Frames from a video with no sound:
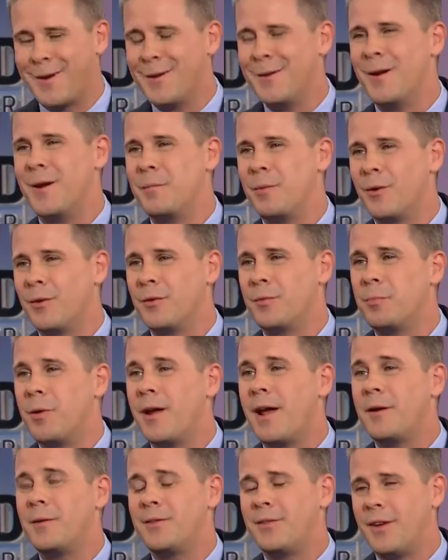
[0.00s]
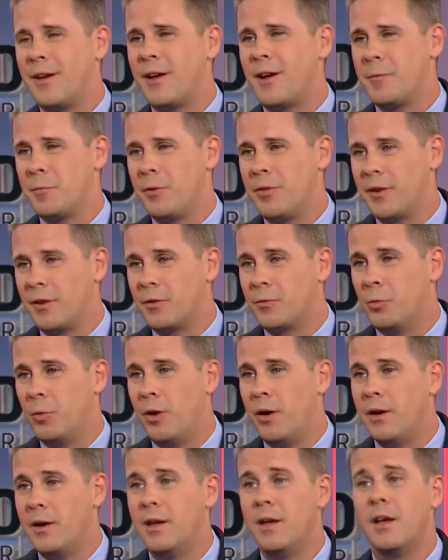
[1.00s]
good numbers. But I would say a couple things.
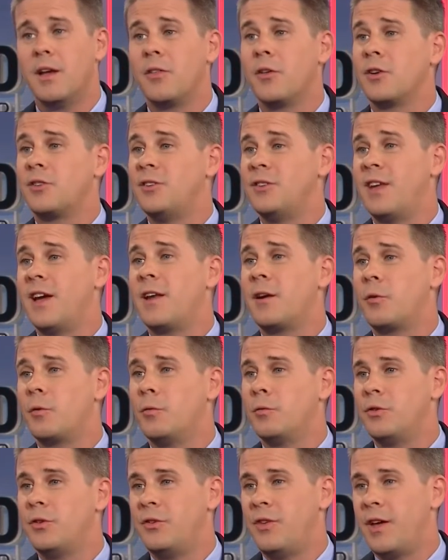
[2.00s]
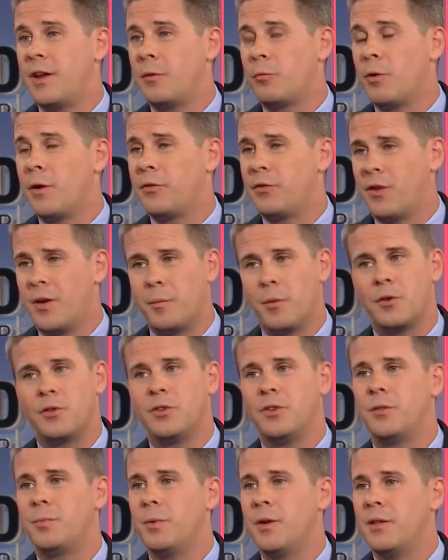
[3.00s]
One, look, she's had a she's had a rough summer.
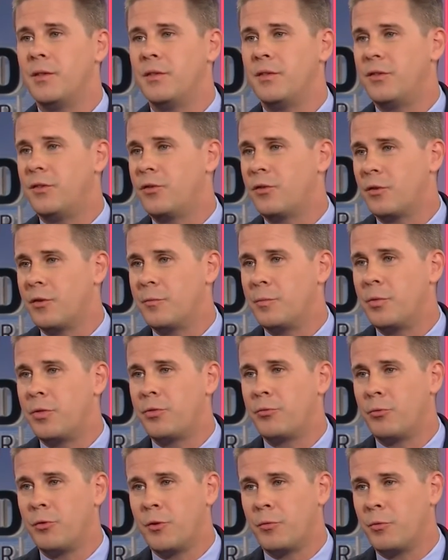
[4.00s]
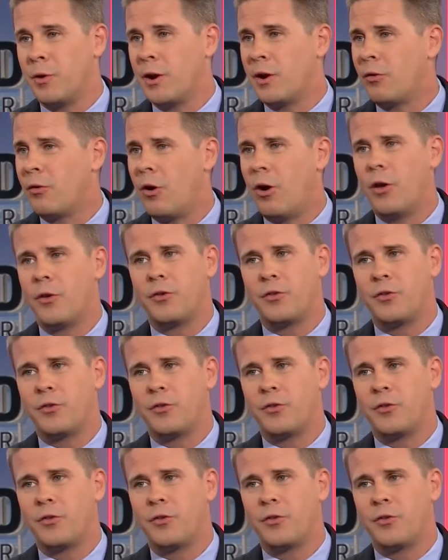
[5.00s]
She's been sort of through the wringer all